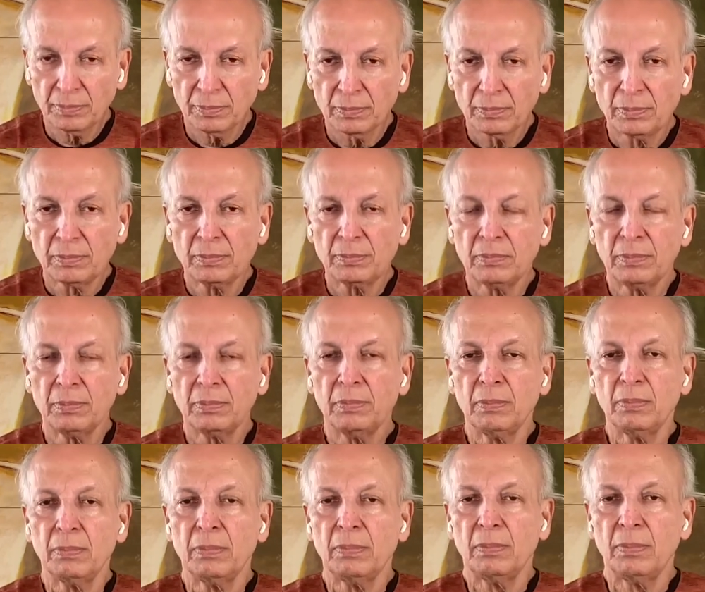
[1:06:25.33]

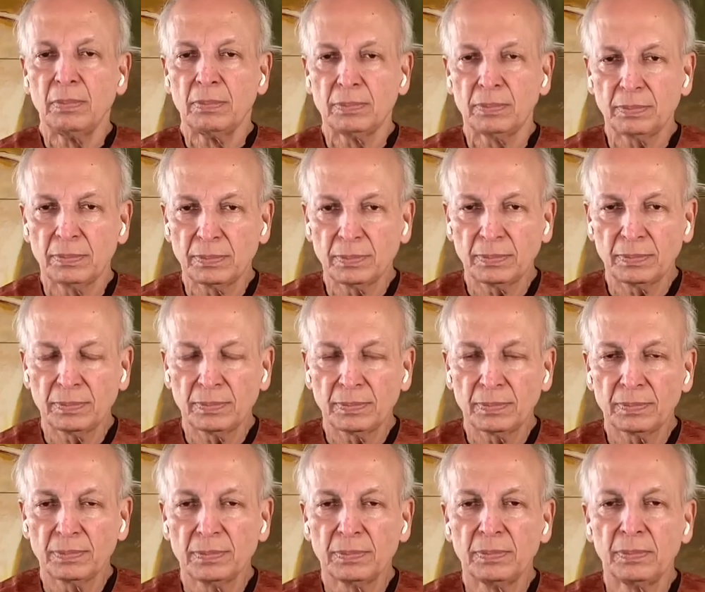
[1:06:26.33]
mm,
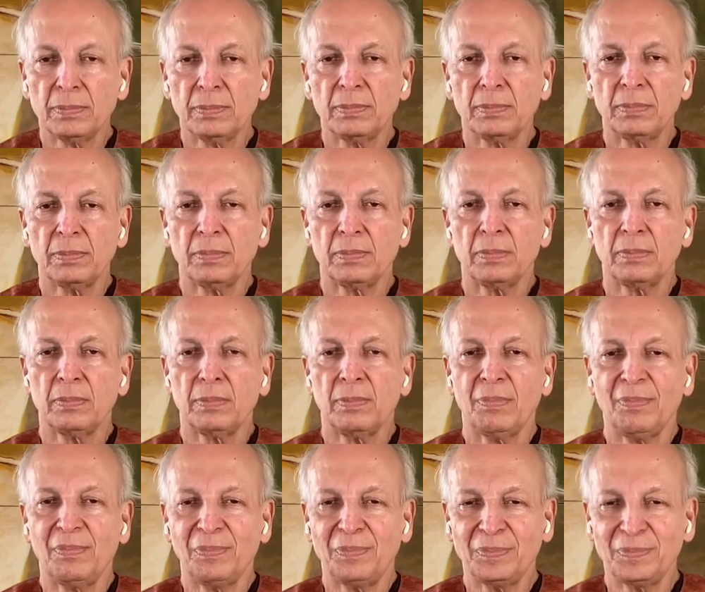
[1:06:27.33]

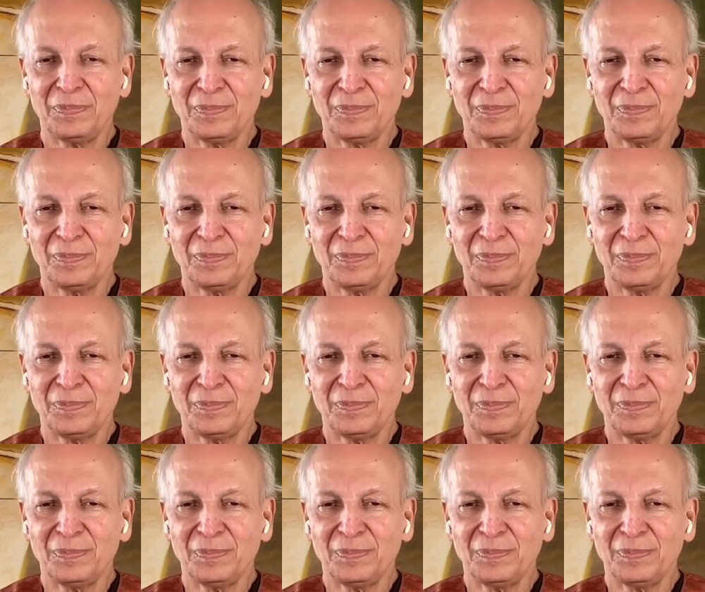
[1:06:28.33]
mm,